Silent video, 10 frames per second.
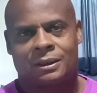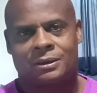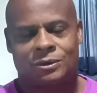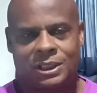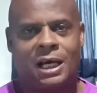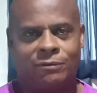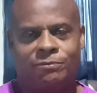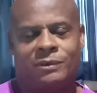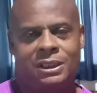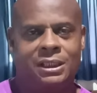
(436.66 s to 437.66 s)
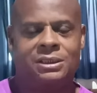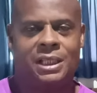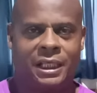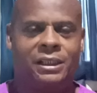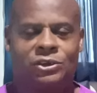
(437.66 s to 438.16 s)
So
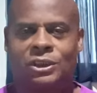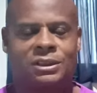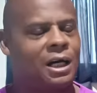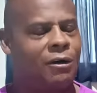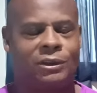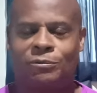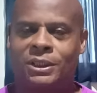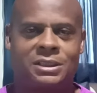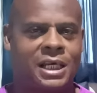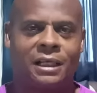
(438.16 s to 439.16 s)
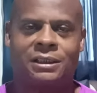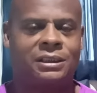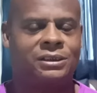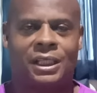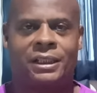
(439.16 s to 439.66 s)
Southeast Asia has always been
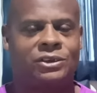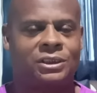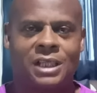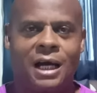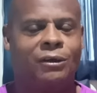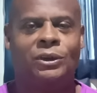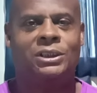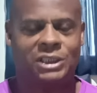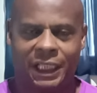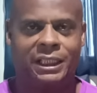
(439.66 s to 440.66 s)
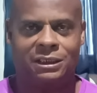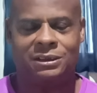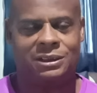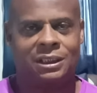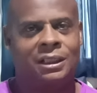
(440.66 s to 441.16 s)
Southeast Asia. It's not going to
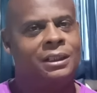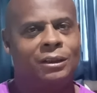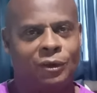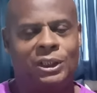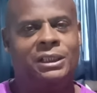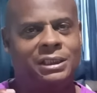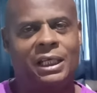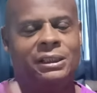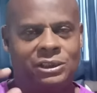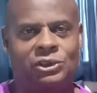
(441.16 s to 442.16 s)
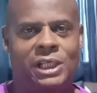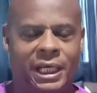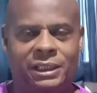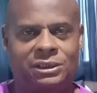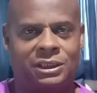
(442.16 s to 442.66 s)
change. The only thing that's
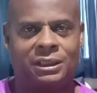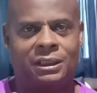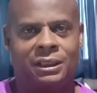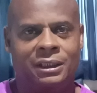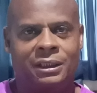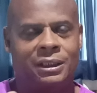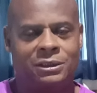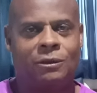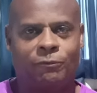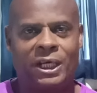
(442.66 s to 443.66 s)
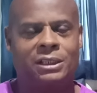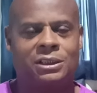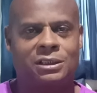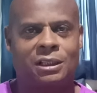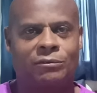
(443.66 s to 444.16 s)
changing is the
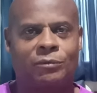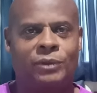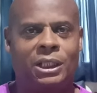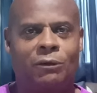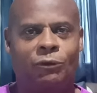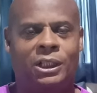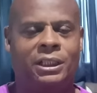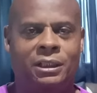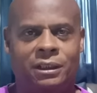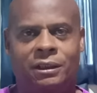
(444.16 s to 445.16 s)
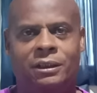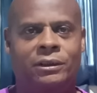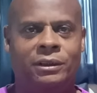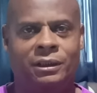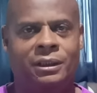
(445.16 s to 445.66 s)
faces of the men running in
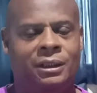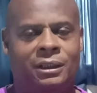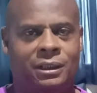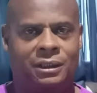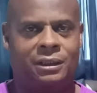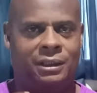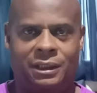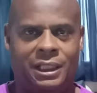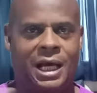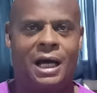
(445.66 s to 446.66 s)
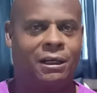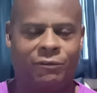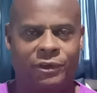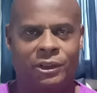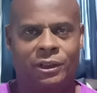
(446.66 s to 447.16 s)
here and
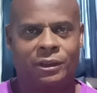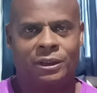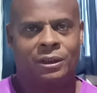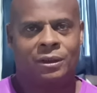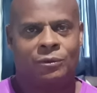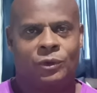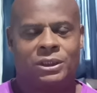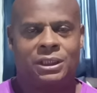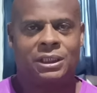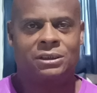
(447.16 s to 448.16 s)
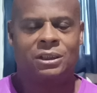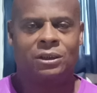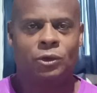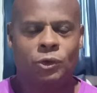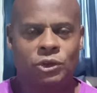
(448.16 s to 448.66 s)
out of here with these
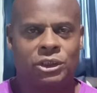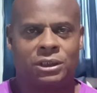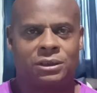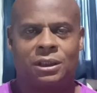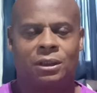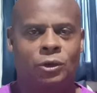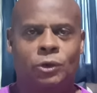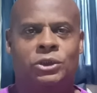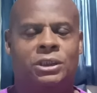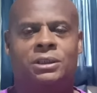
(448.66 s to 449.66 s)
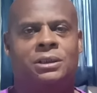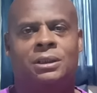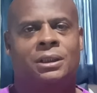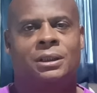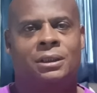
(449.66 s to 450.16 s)
delusions,
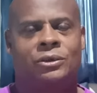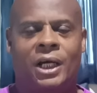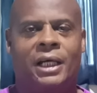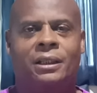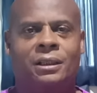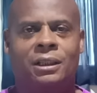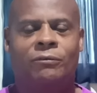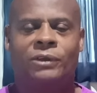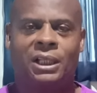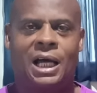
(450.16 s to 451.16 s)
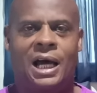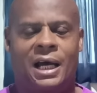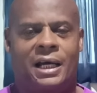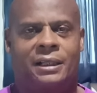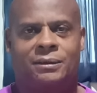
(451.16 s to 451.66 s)
trying to live a
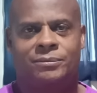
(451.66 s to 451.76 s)
lie.